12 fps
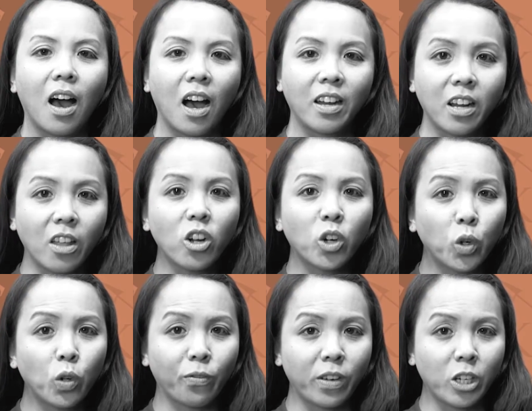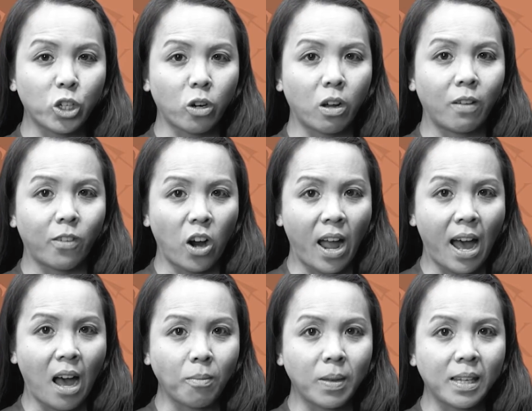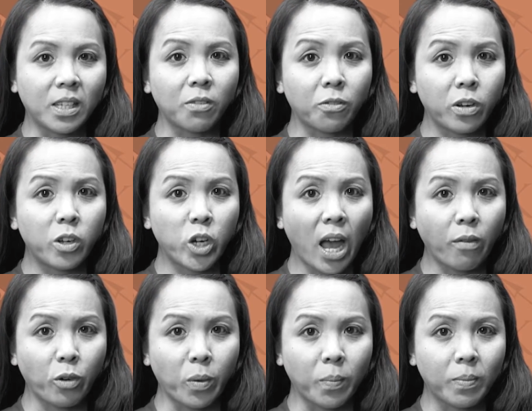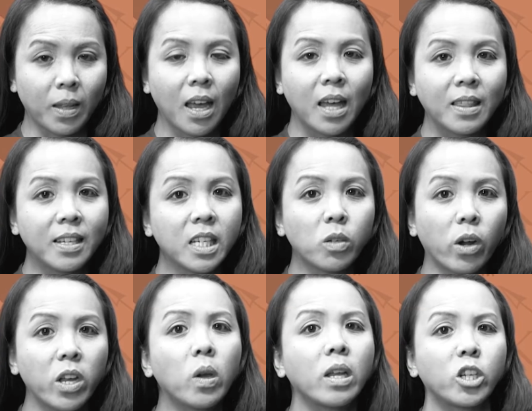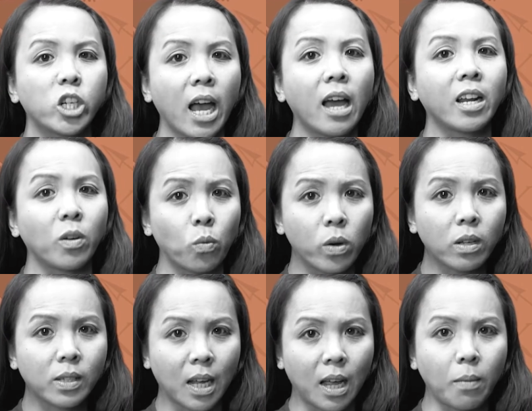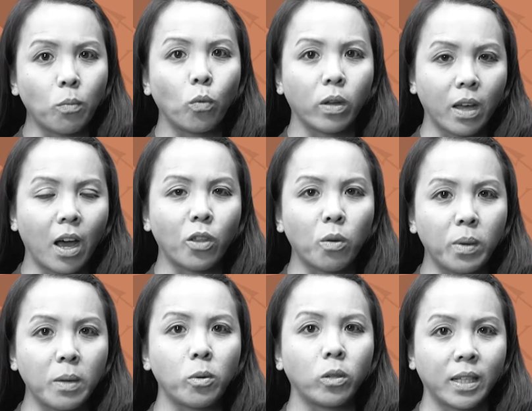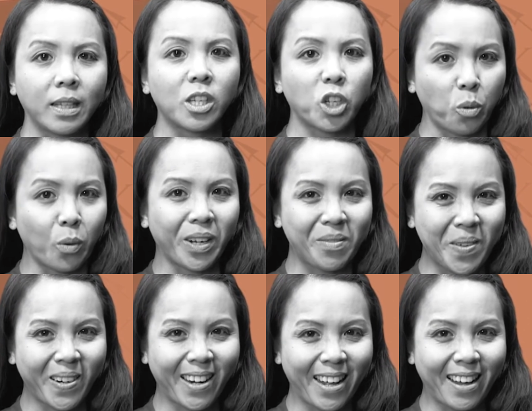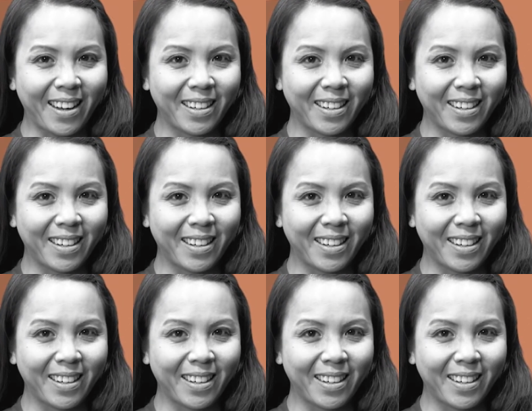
Another cool feature of our app is the free chat room. This is where you can chat in real time with other people in the sober community.